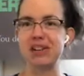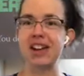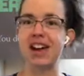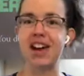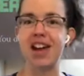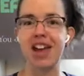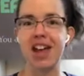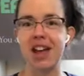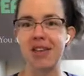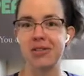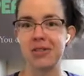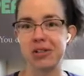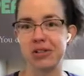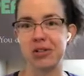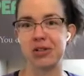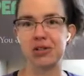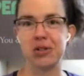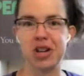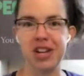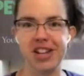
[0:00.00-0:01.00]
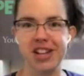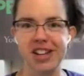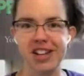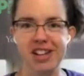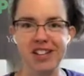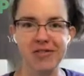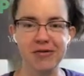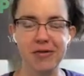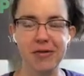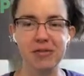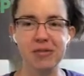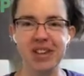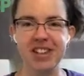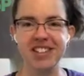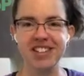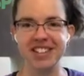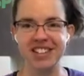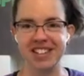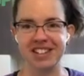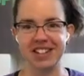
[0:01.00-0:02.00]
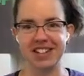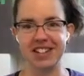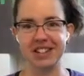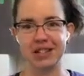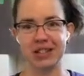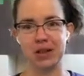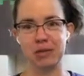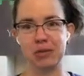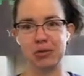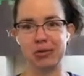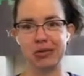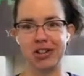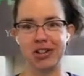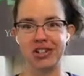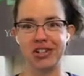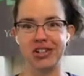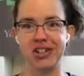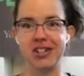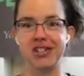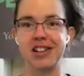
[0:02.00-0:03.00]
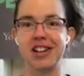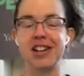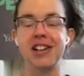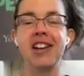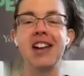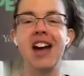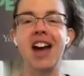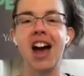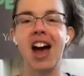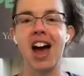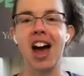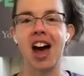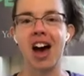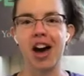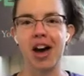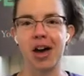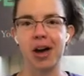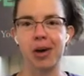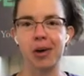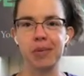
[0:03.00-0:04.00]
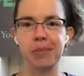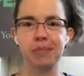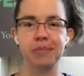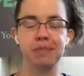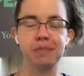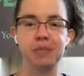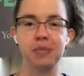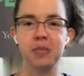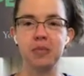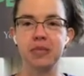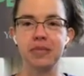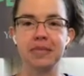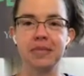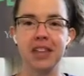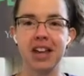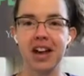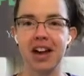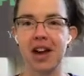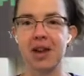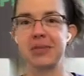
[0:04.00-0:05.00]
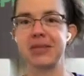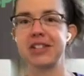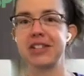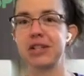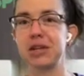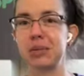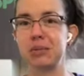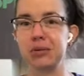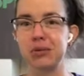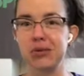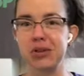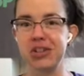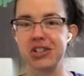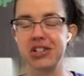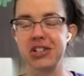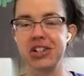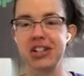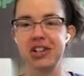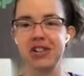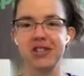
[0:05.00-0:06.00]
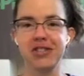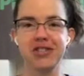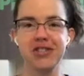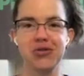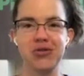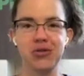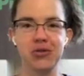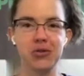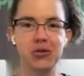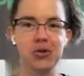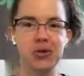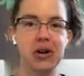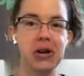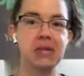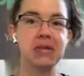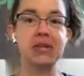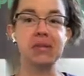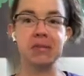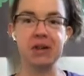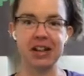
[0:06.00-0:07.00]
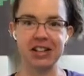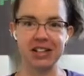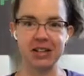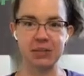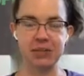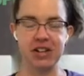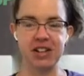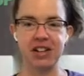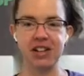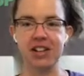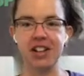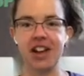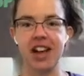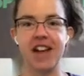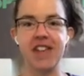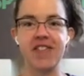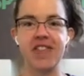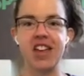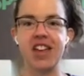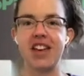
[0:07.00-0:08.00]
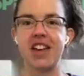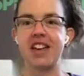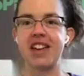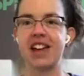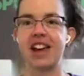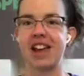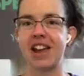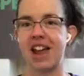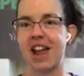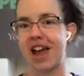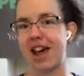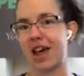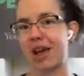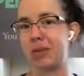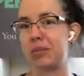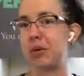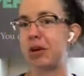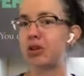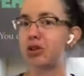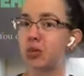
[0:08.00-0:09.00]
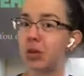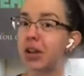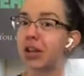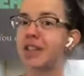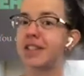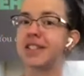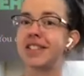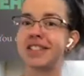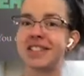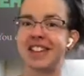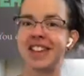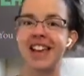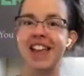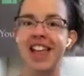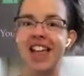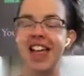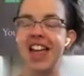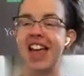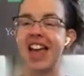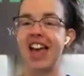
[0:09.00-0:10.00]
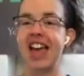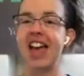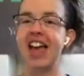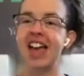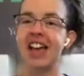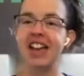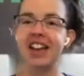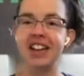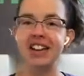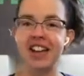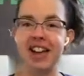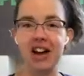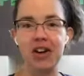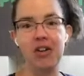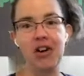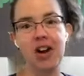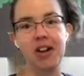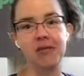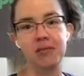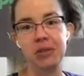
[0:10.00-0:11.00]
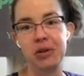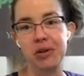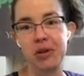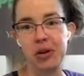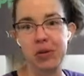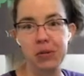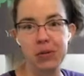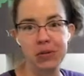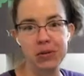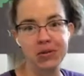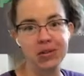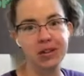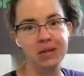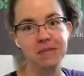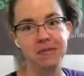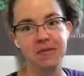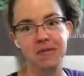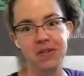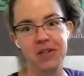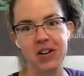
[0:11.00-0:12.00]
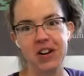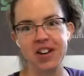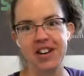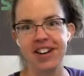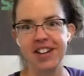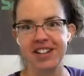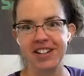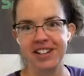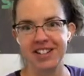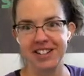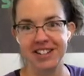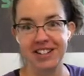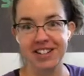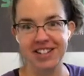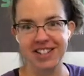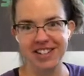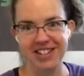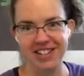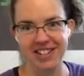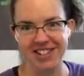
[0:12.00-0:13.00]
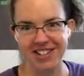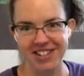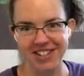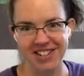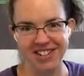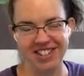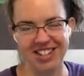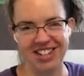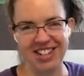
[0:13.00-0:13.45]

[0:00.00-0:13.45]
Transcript: I have a degree from Penn State in chemical engineering. I was a chemical engineer, or I was about to be, and then I had my twins, and now I've been home with them for 19 years.